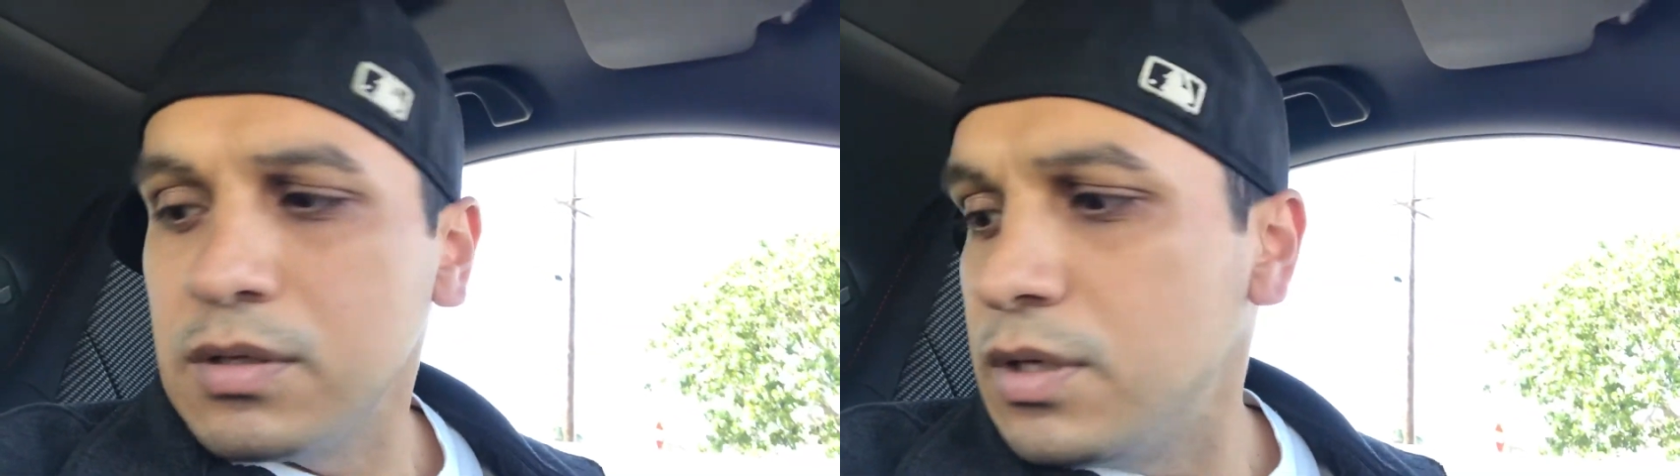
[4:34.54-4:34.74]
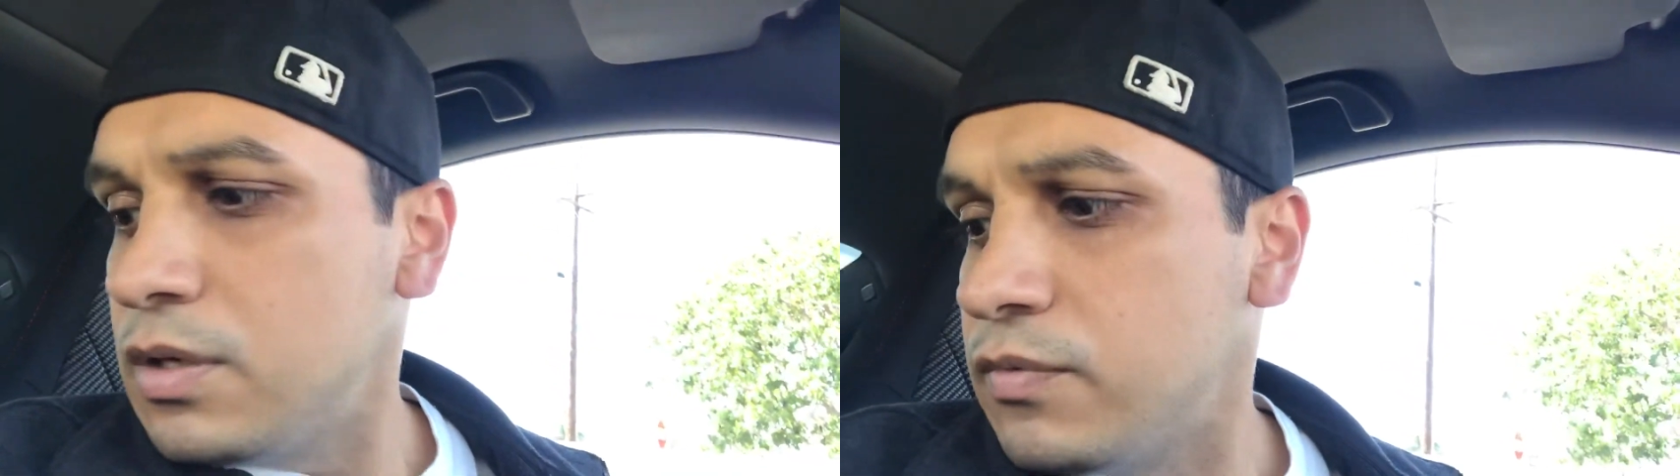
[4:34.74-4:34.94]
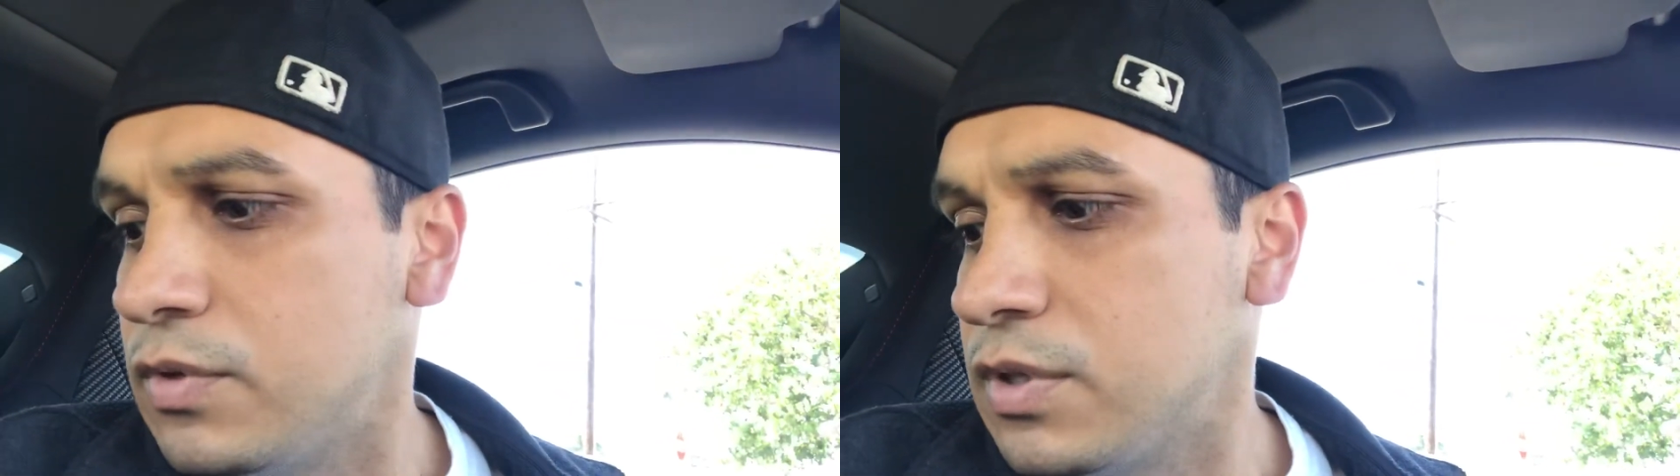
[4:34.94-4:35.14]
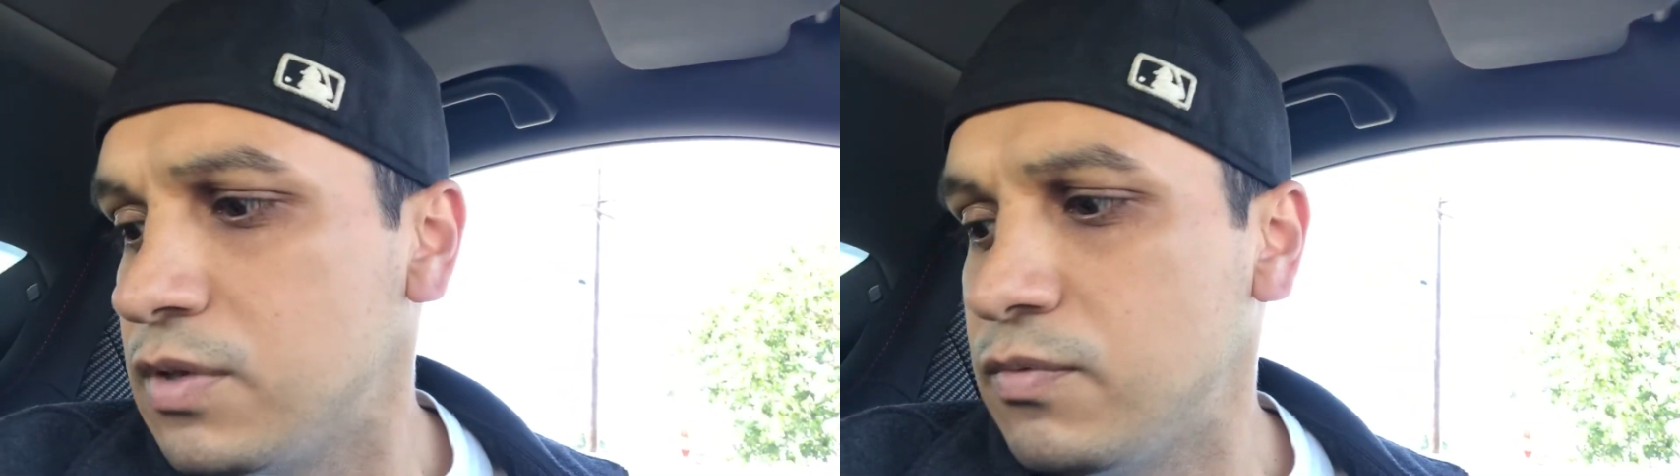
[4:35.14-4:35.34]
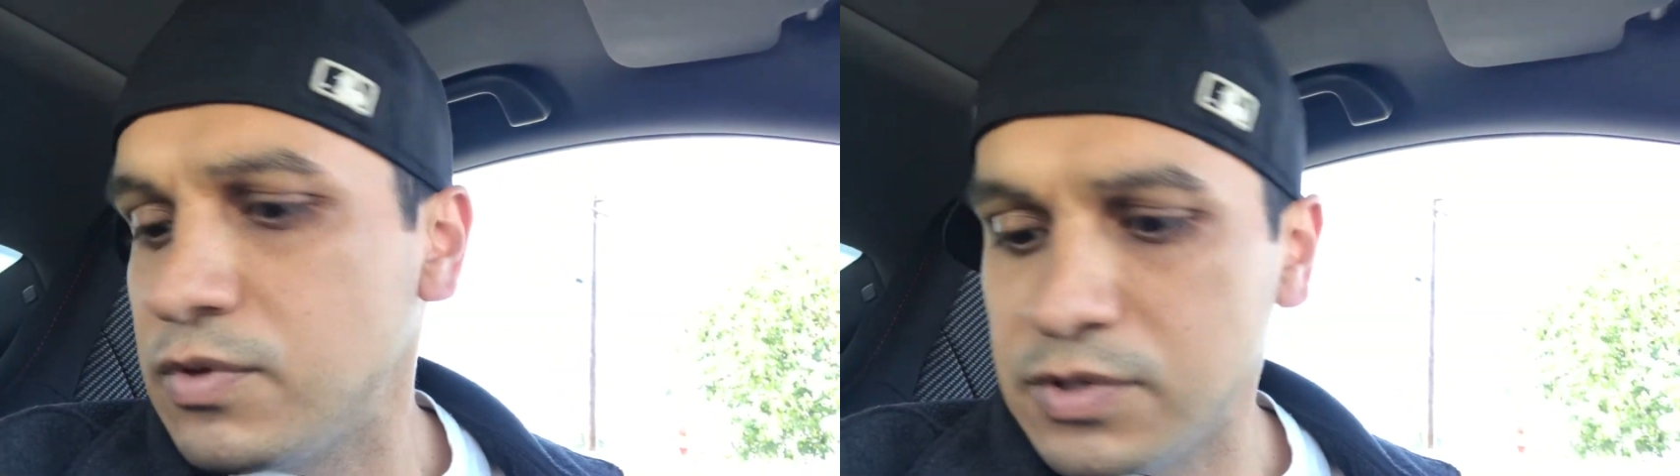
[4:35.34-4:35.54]
if you're looking
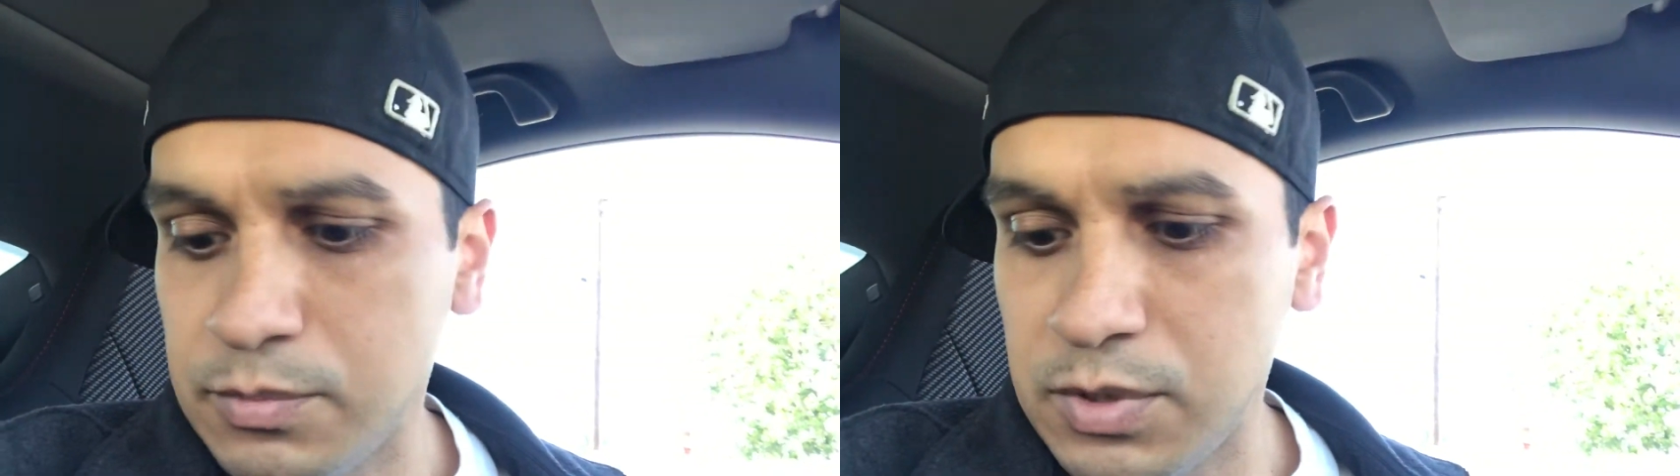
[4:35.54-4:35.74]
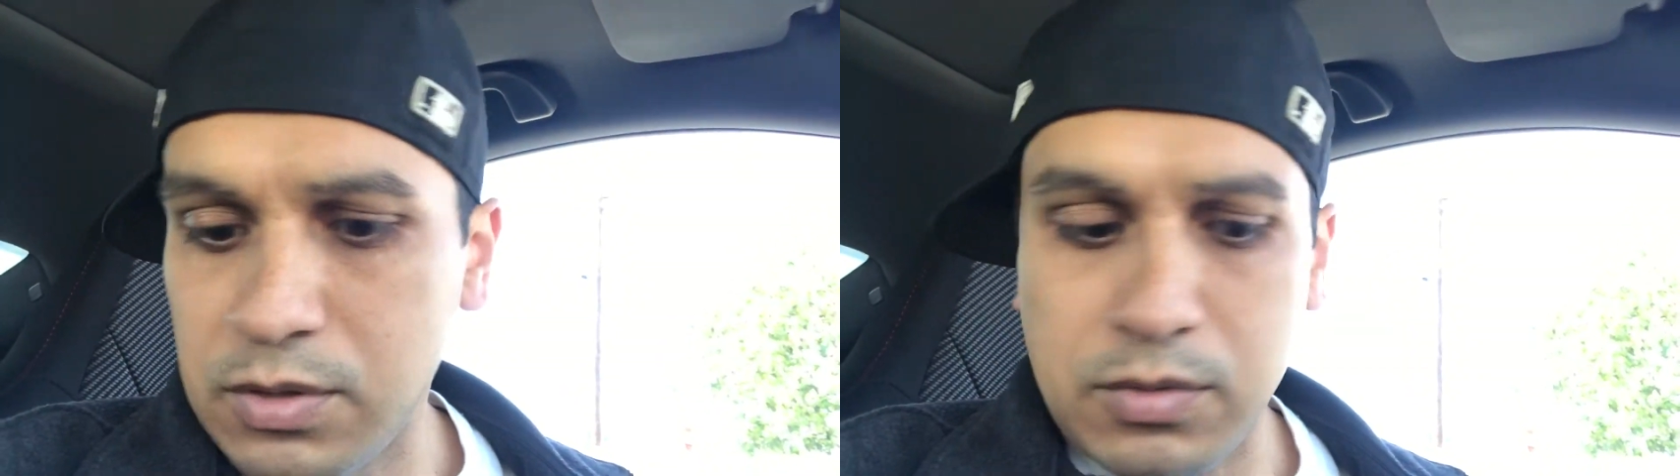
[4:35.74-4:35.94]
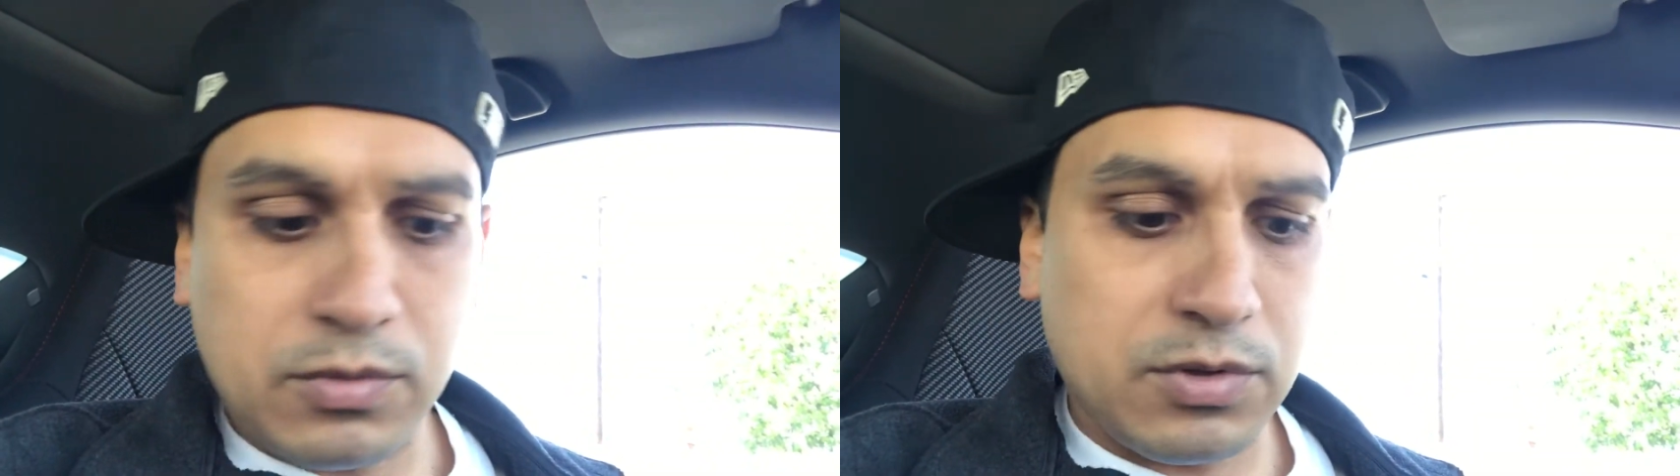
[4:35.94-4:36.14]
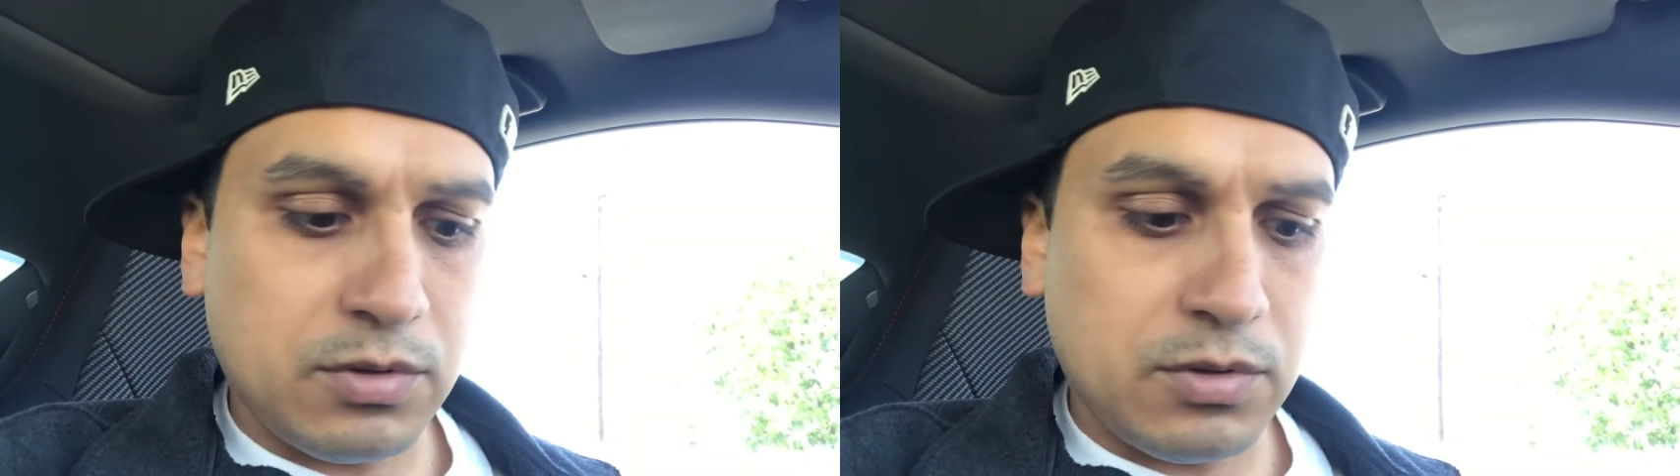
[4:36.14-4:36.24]
for something to hold